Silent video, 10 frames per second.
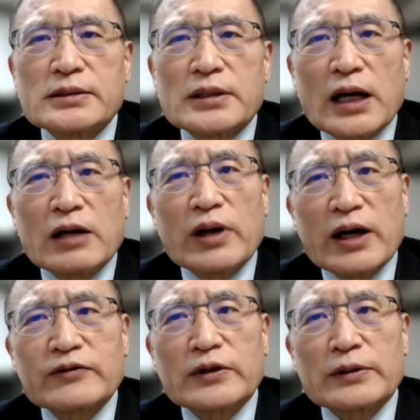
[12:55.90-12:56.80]

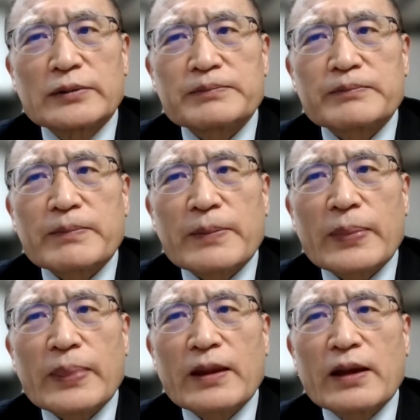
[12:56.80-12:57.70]
However,
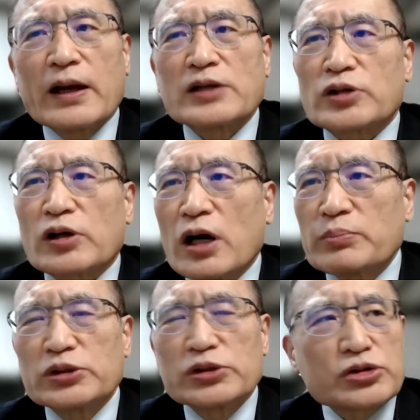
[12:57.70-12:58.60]
as the
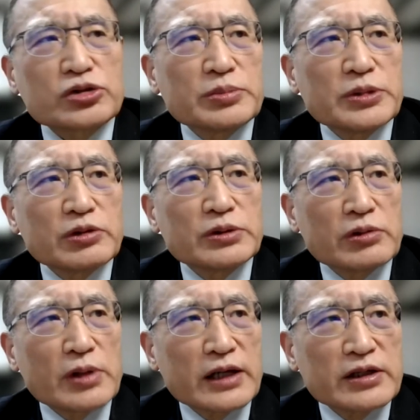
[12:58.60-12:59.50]
competition between the
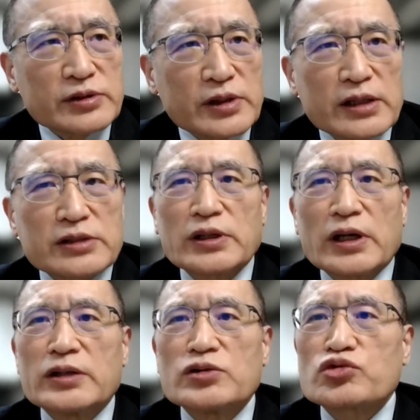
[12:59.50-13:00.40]
United States
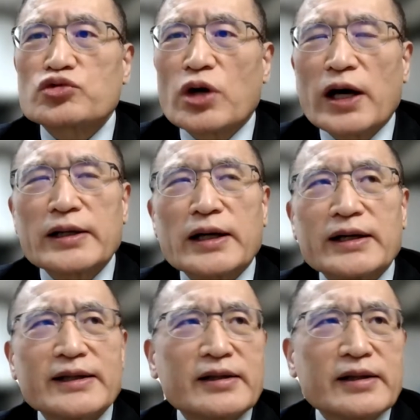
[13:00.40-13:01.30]
and China
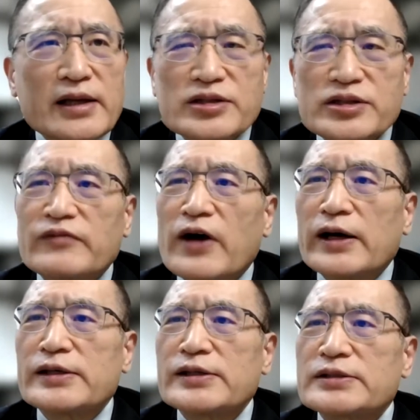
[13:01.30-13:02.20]

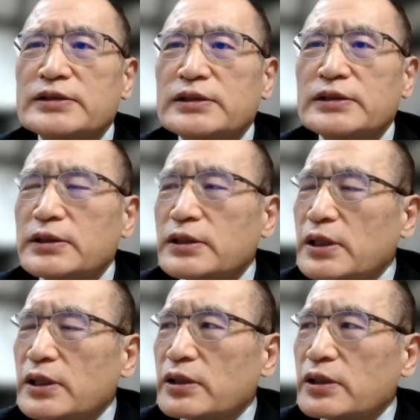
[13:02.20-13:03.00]
intensifies, the